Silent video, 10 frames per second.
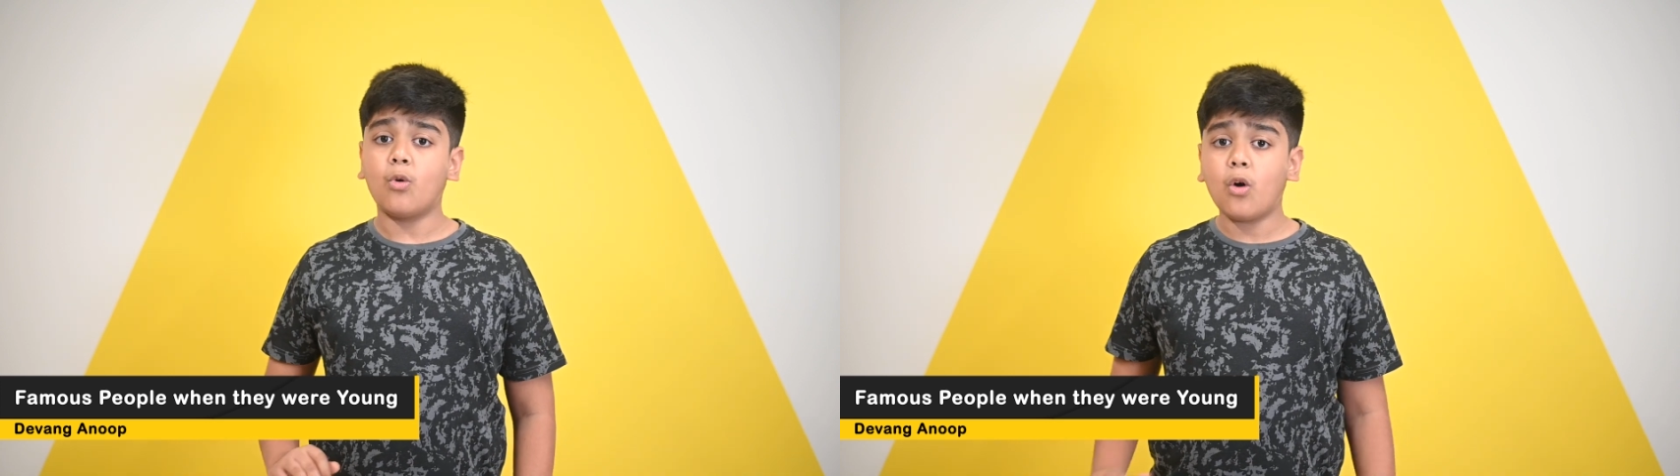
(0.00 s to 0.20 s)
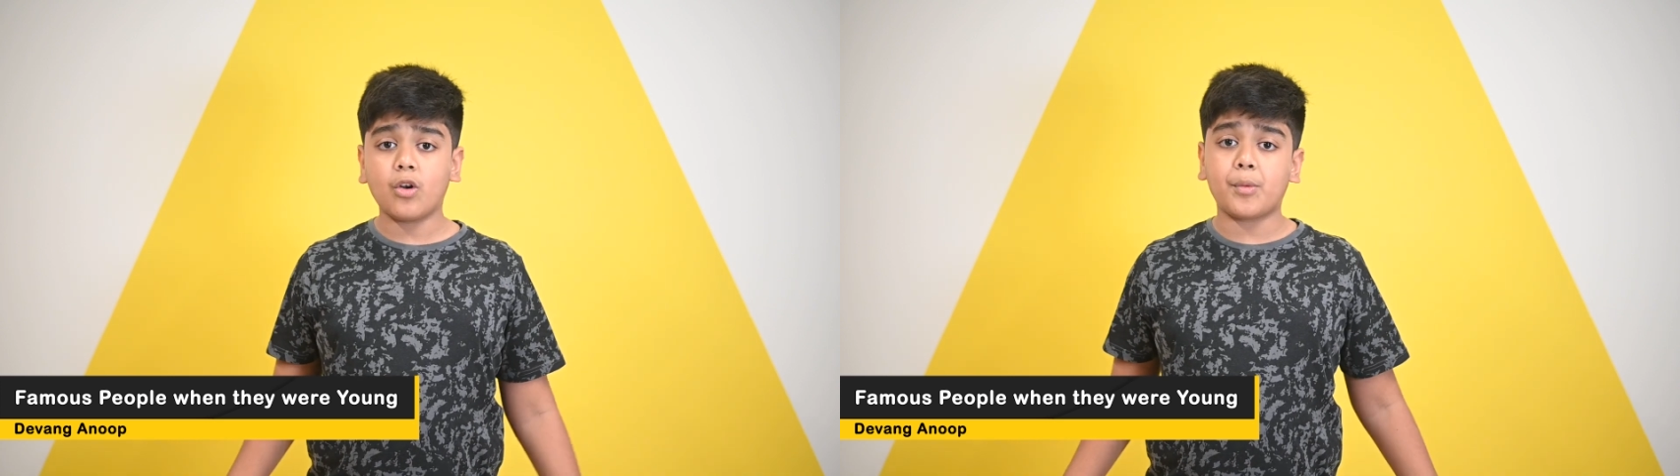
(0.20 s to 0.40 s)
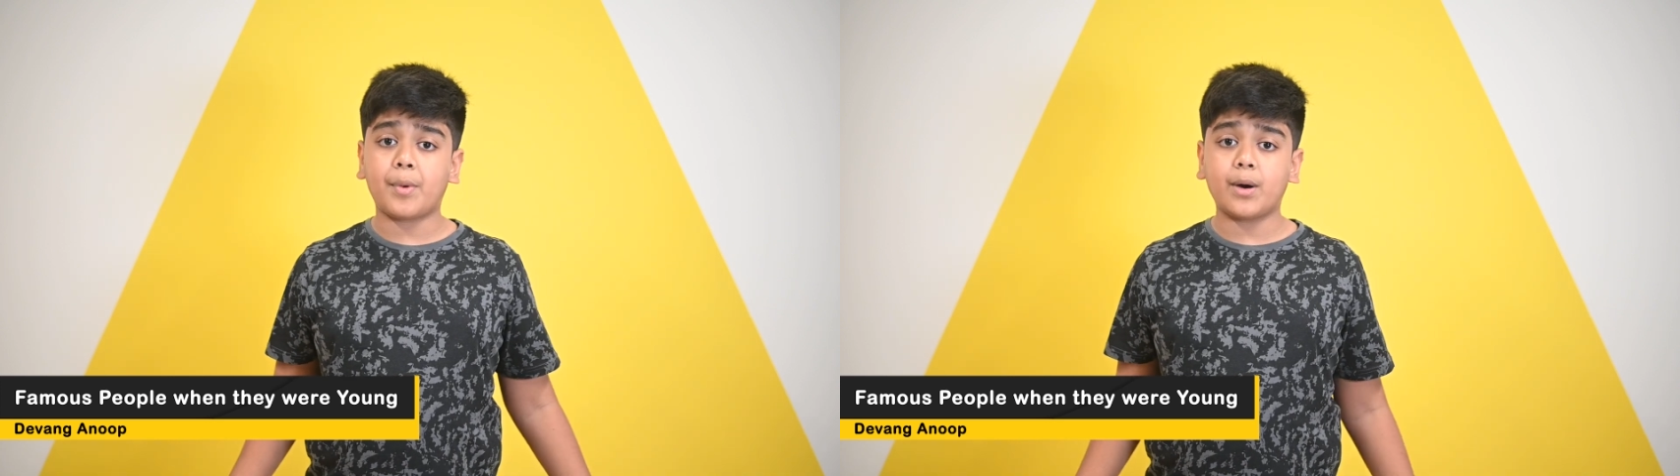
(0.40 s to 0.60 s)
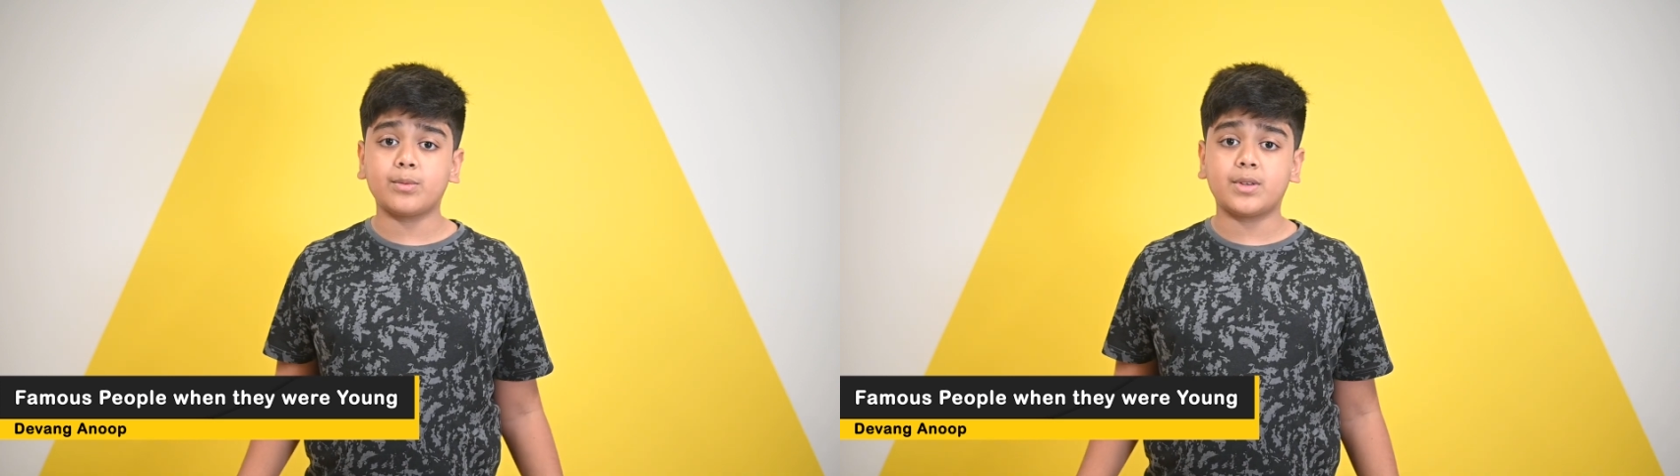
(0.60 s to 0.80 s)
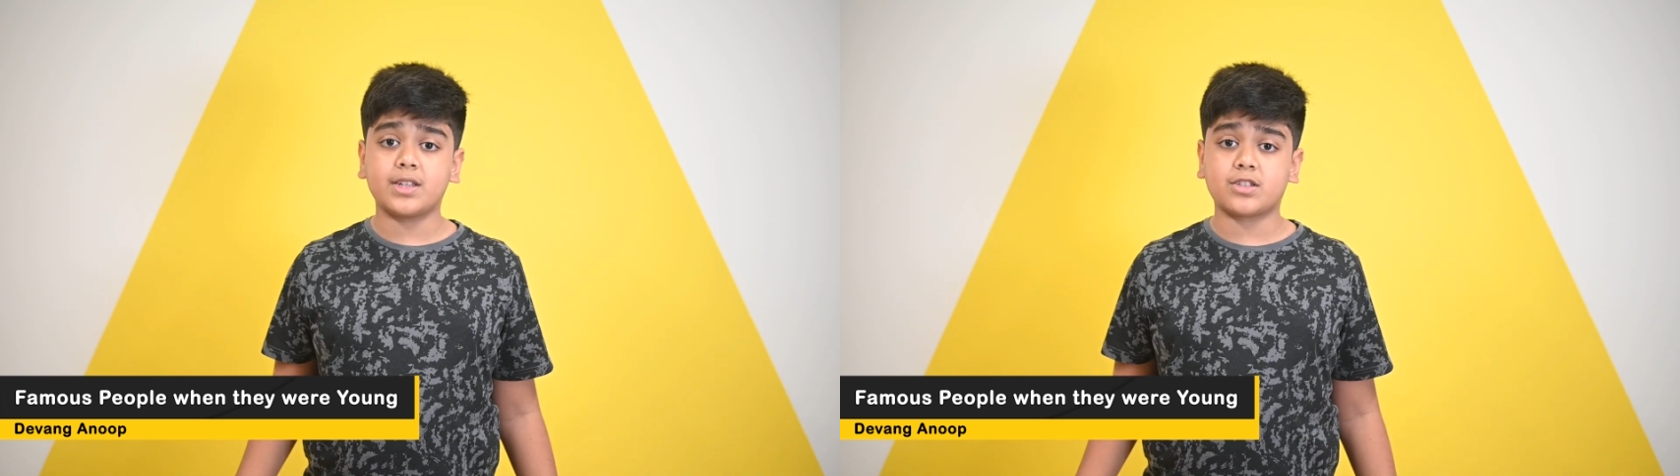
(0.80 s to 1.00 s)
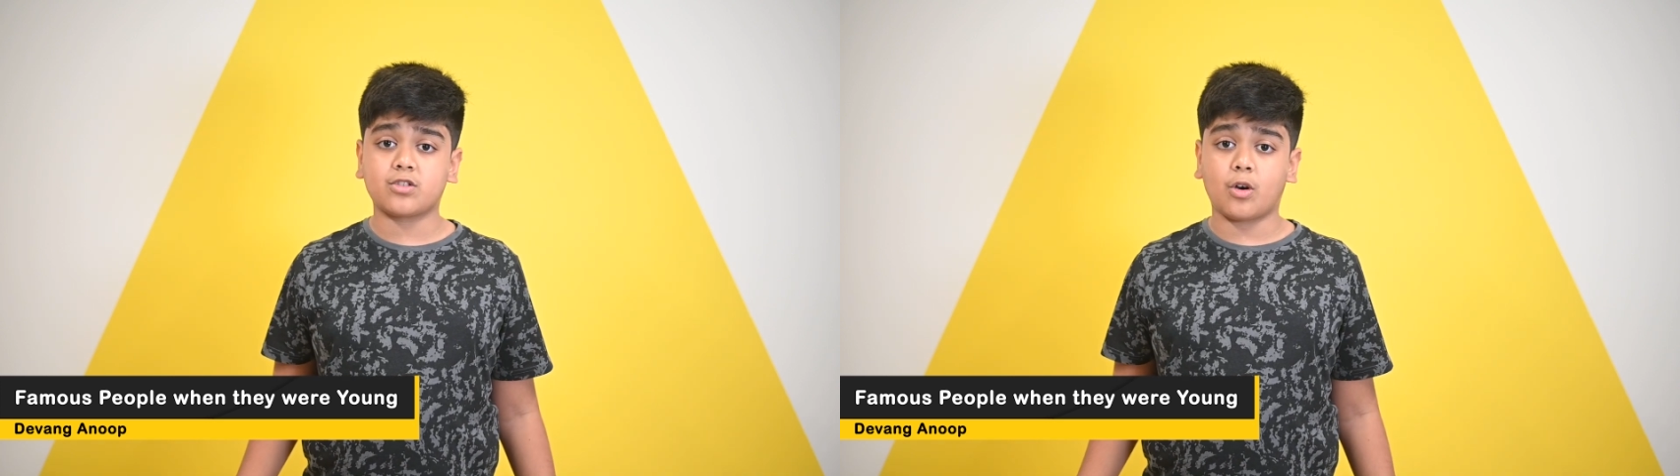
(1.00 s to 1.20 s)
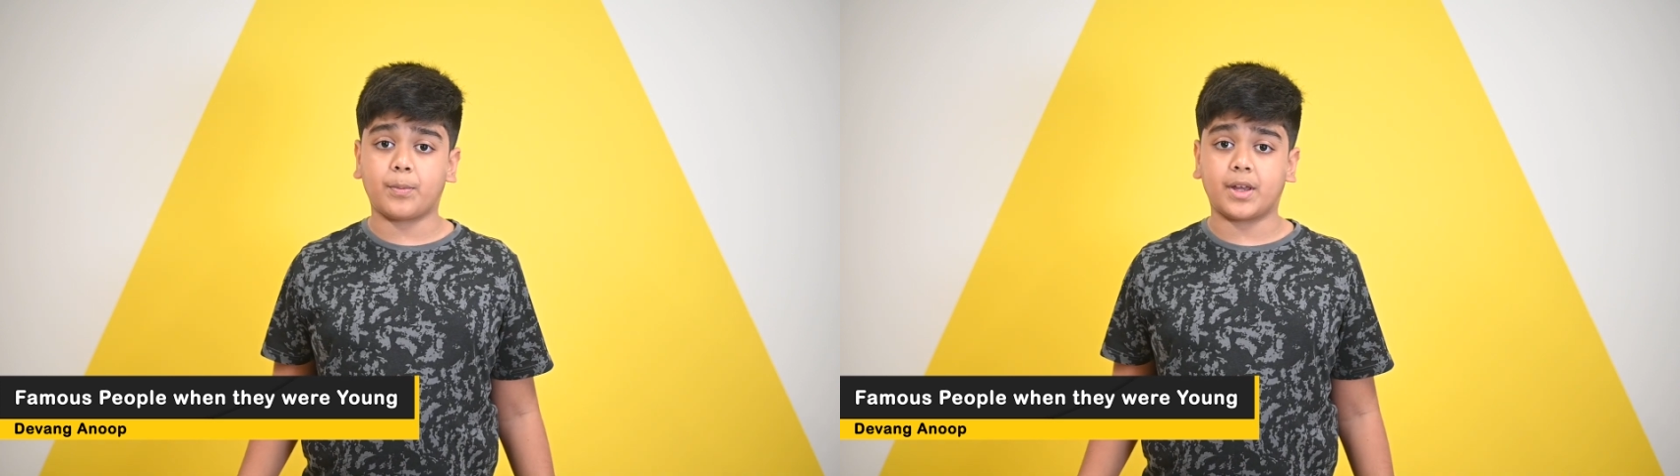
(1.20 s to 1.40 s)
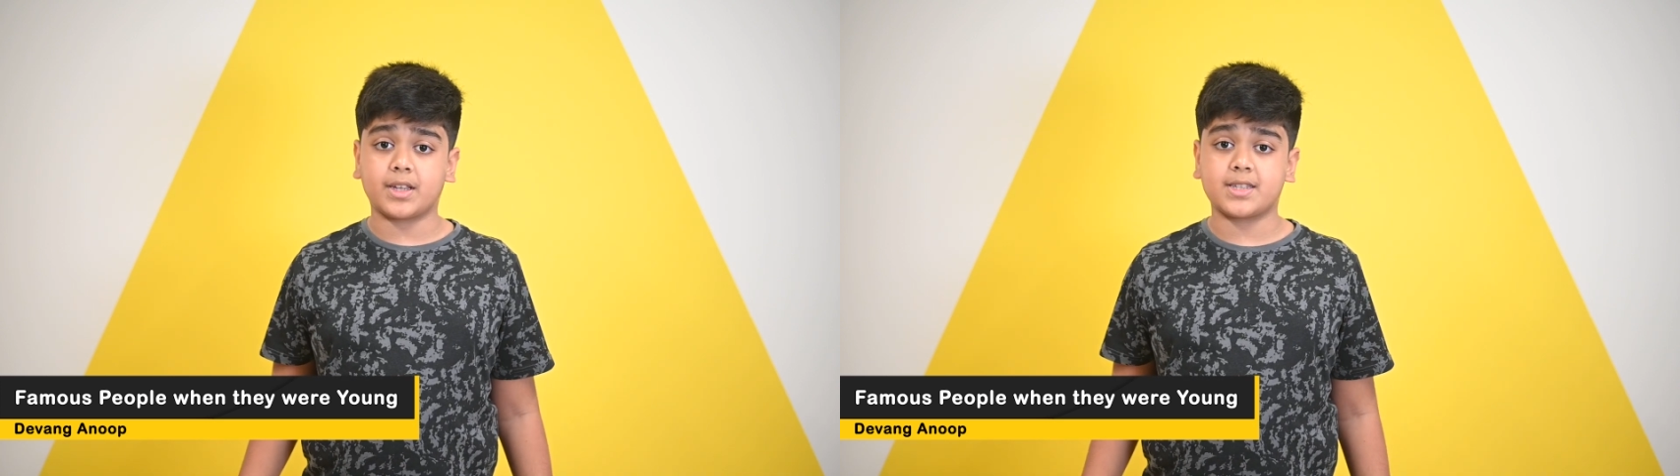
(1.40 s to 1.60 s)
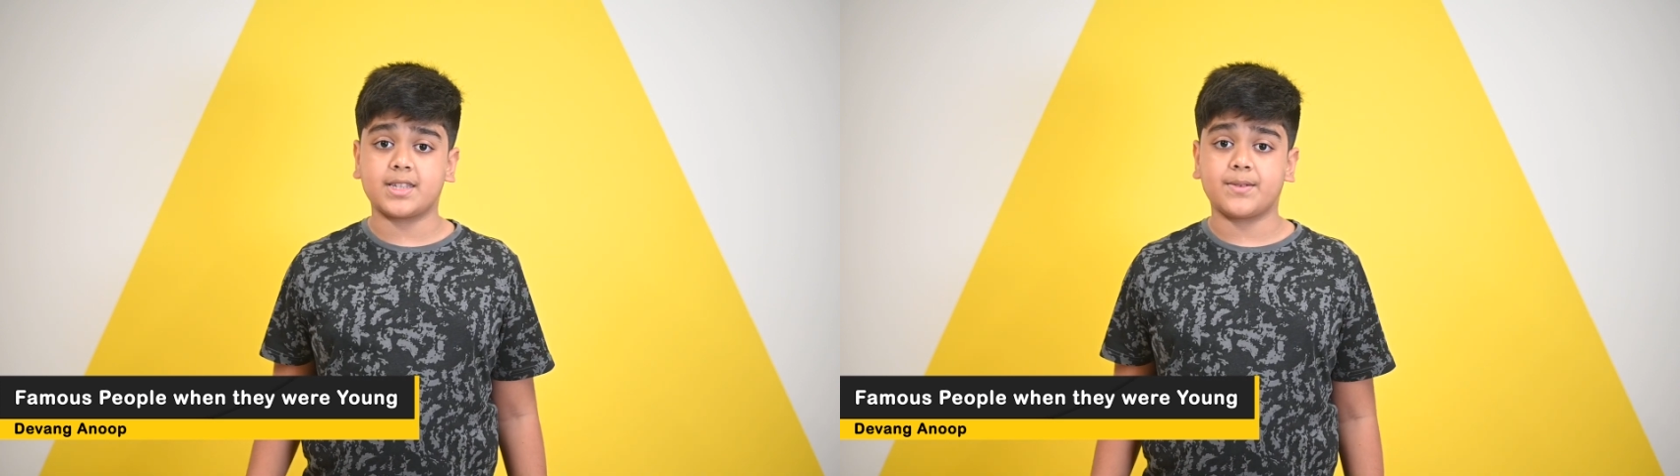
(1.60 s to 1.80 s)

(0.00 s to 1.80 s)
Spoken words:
more about these topics.